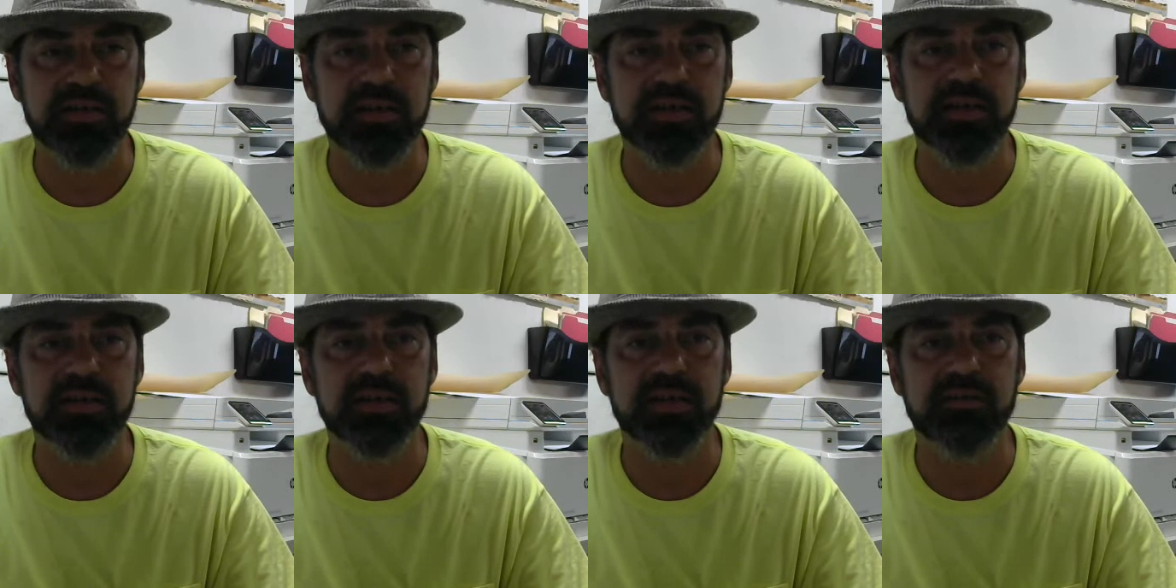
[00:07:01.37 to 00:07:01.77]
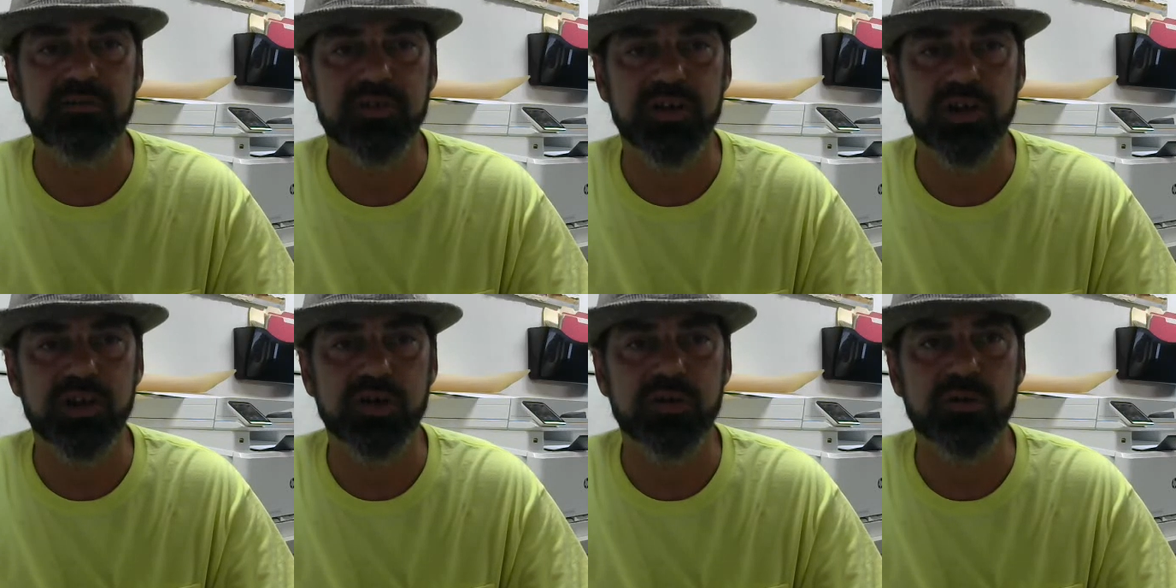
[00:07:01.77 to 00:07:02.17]
you,
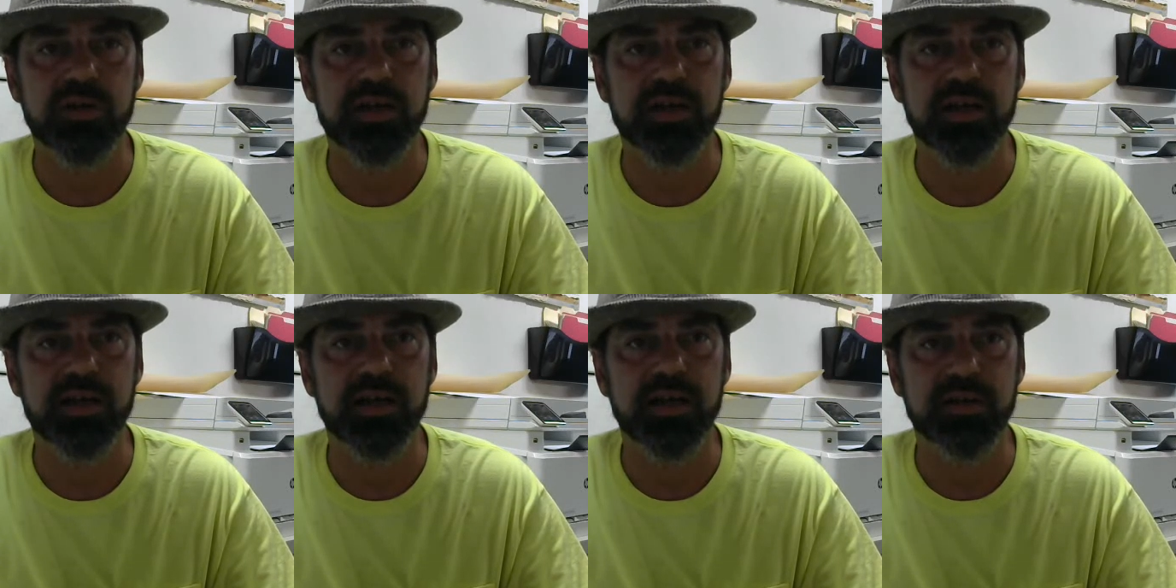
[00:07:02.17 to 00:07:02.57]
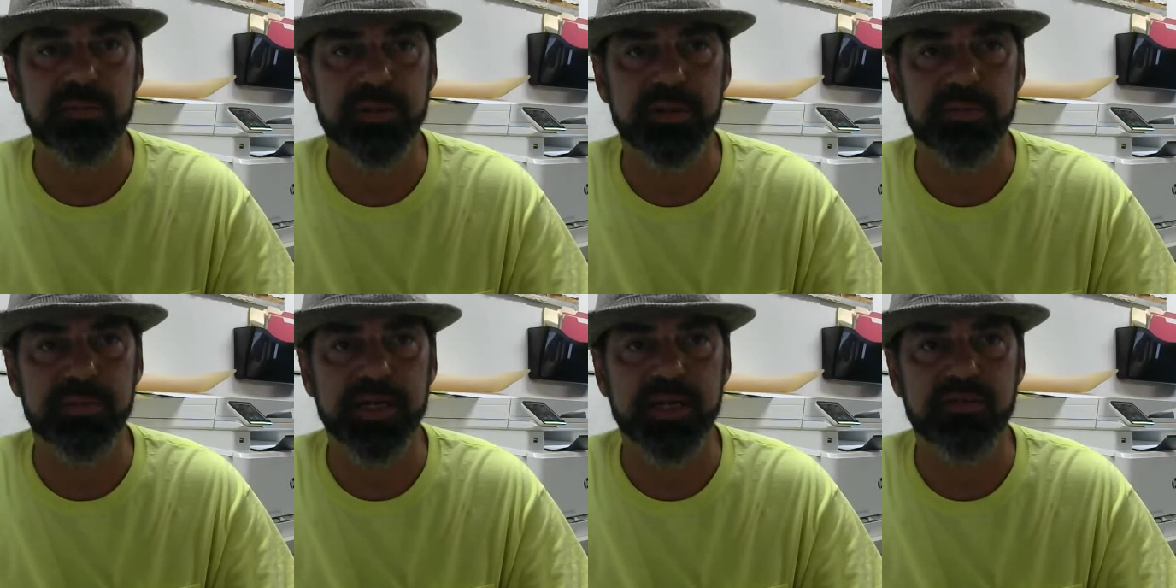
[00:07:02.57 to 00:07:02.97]
if you do it and
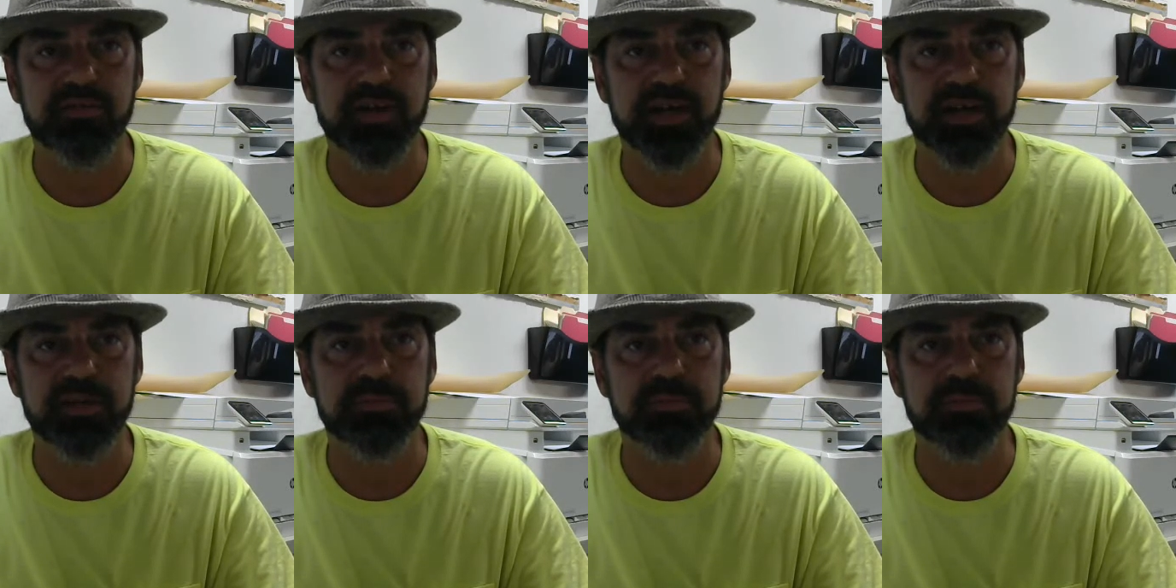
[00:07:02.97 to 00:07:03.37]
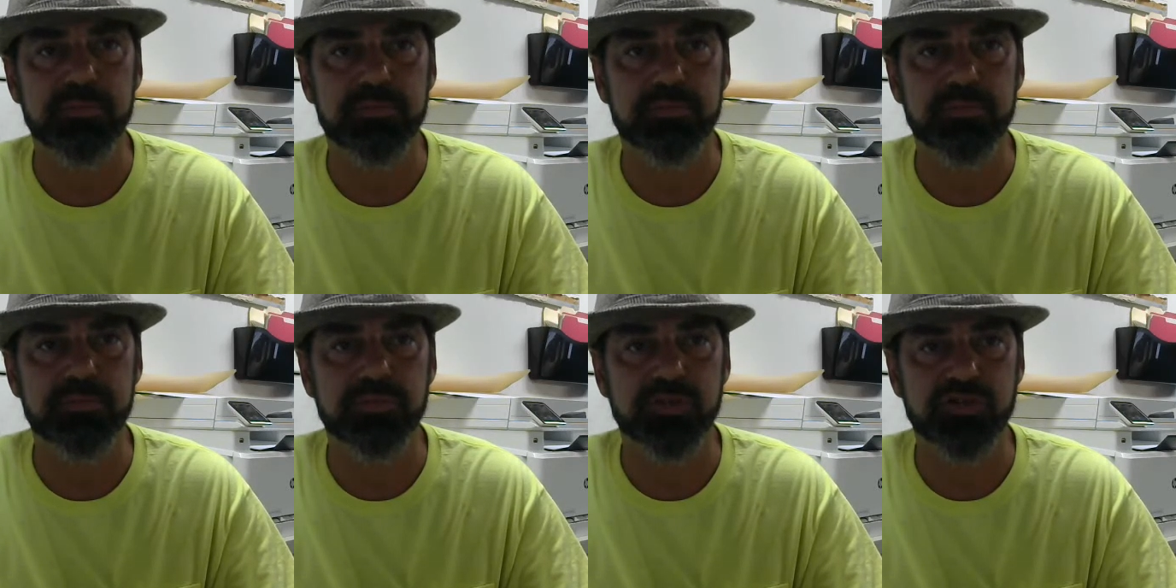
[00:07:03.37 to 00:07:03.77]
implement the right
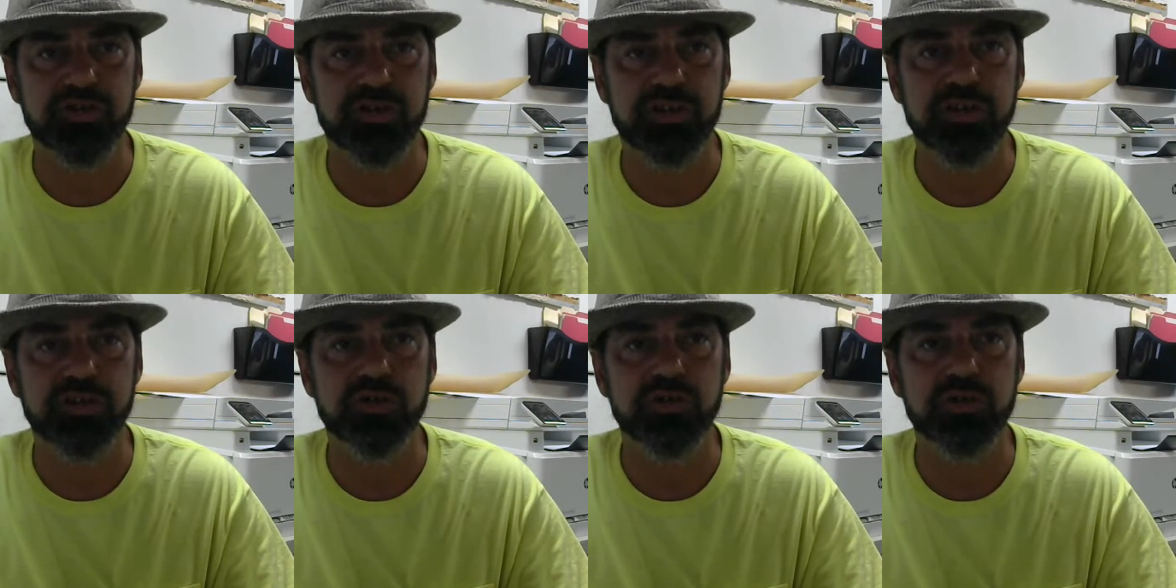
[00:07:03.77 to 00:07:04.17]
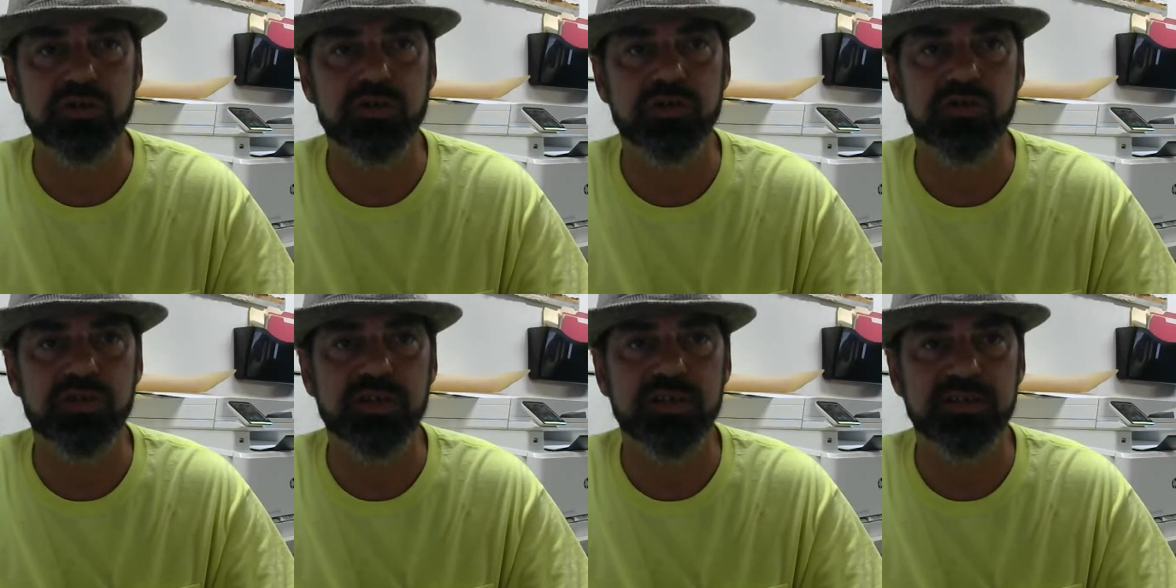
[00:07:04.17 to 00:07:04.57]

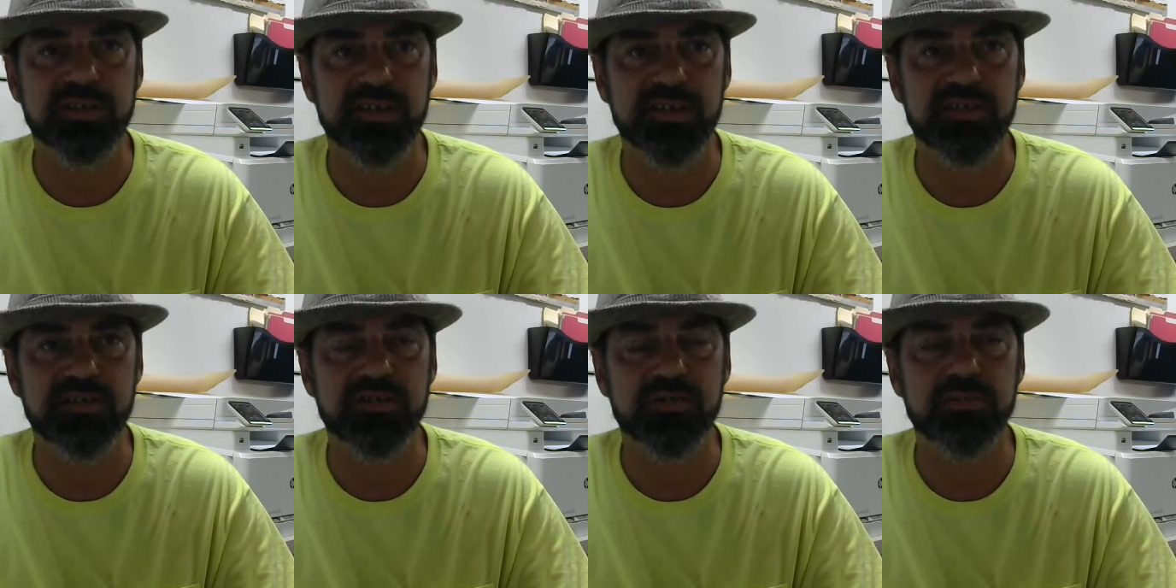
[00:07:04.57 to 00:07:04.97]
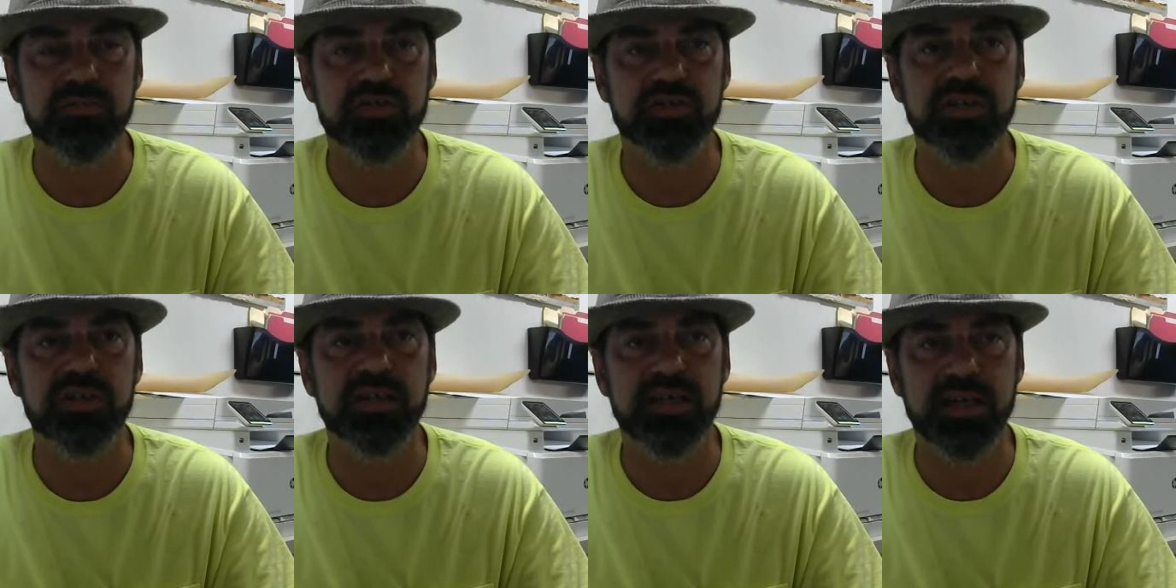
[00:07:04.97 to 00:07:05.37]
procedures and
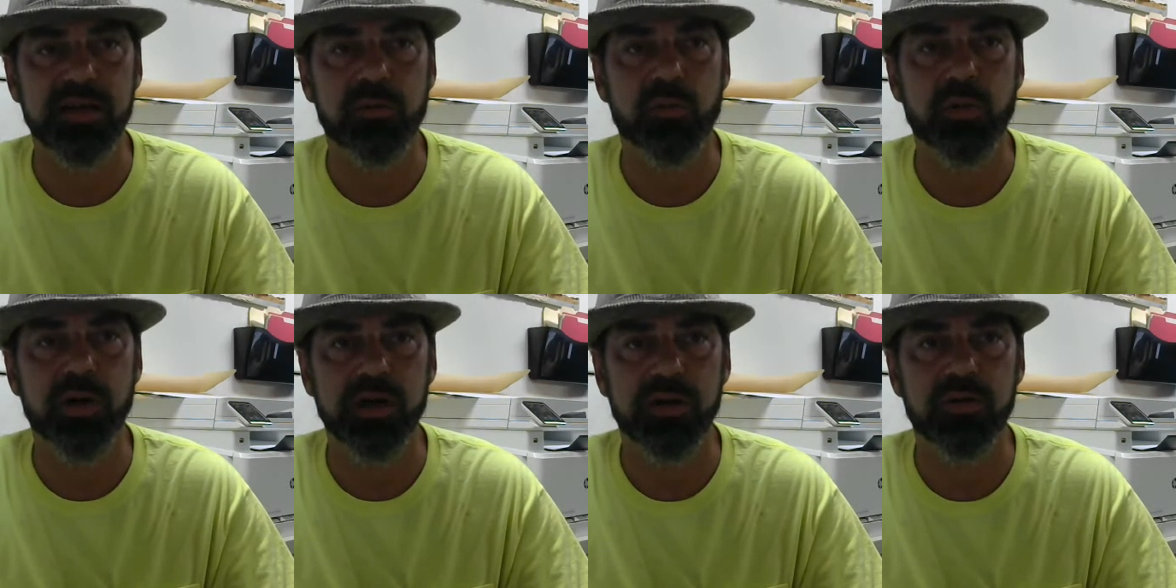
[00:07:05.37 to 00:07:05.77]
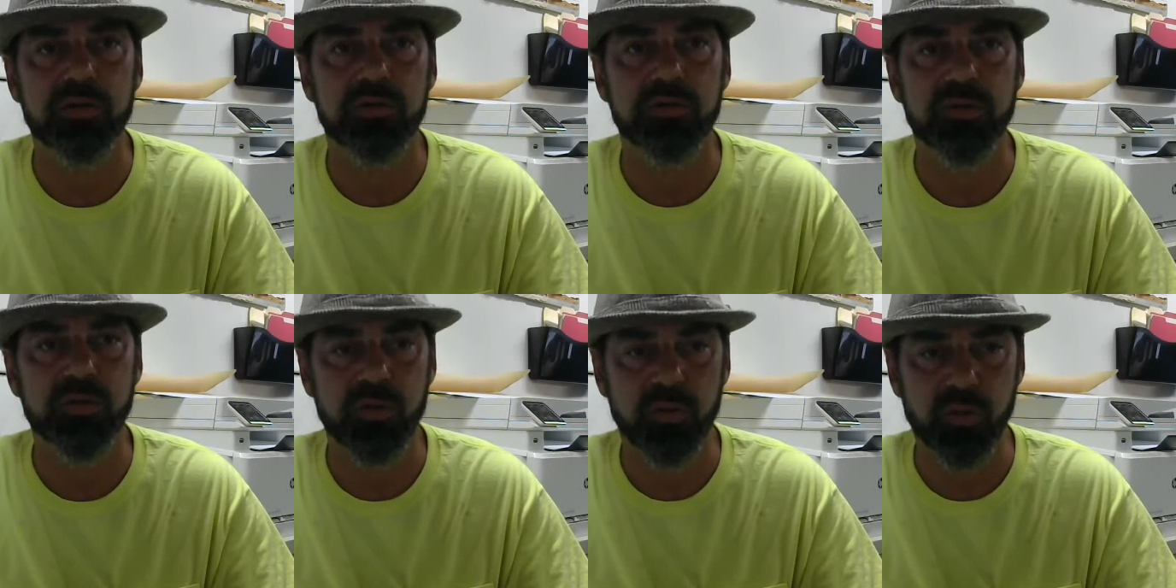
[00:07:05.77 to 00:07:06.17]
systems, it will
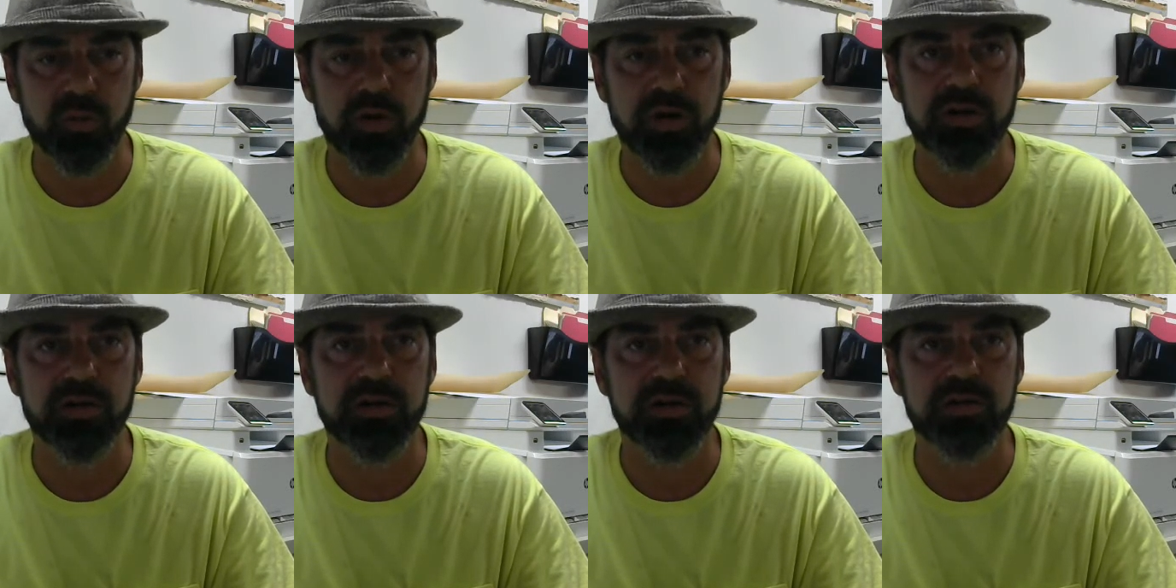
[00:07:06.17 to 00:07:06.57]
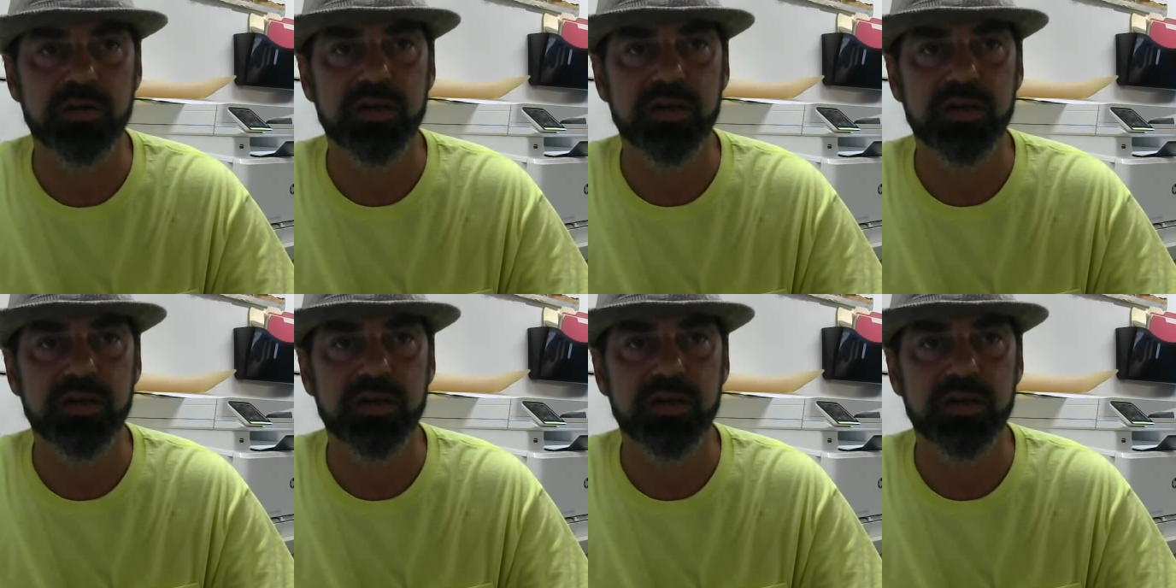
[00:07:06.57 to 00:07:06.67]
work.